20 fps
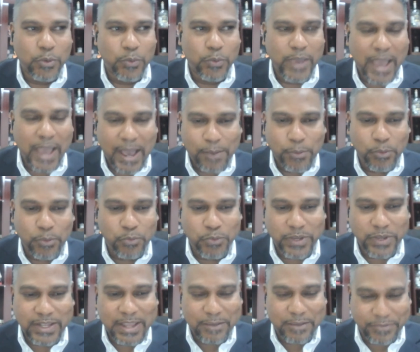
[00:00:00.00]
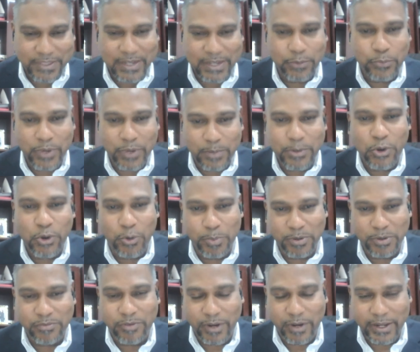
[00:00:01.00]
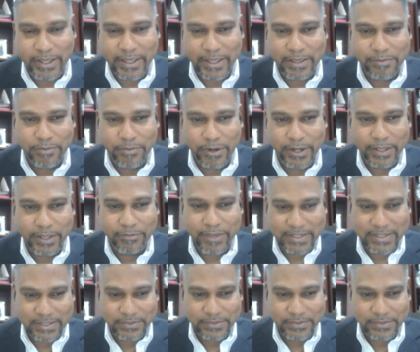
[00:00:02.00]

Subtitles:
we definitely will be open for the festive